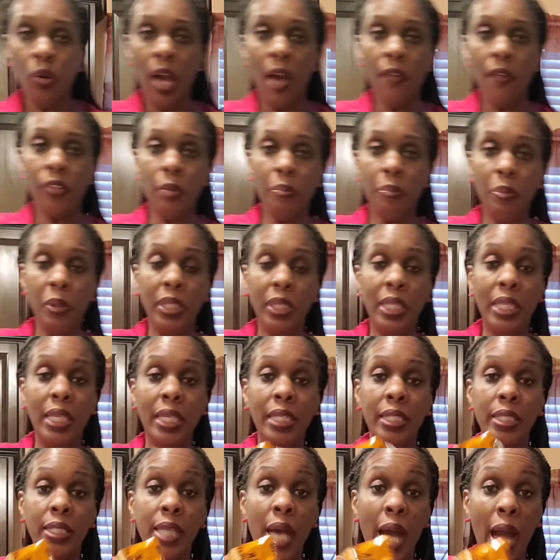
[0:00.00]
have to put the
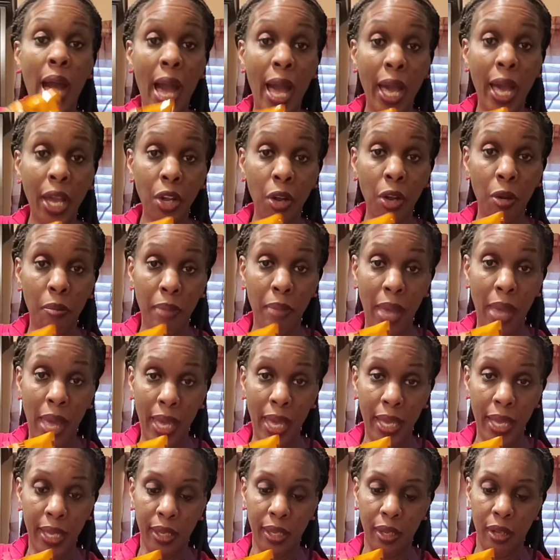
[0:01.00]
entire
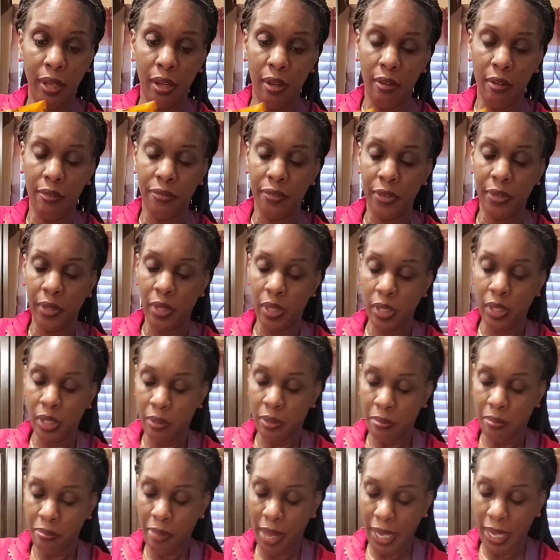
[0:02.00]
bag of
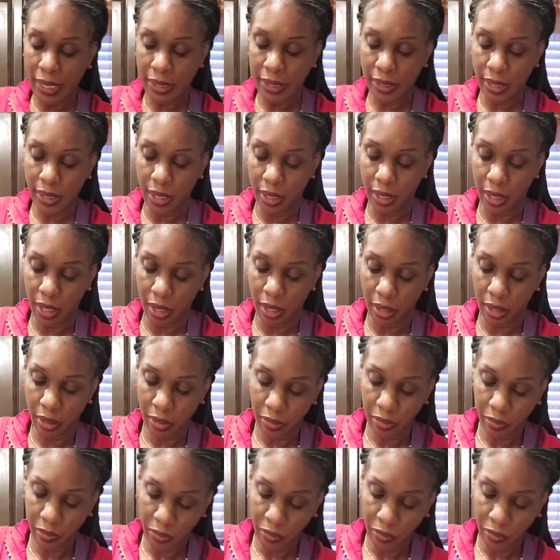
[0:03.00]
bites in there.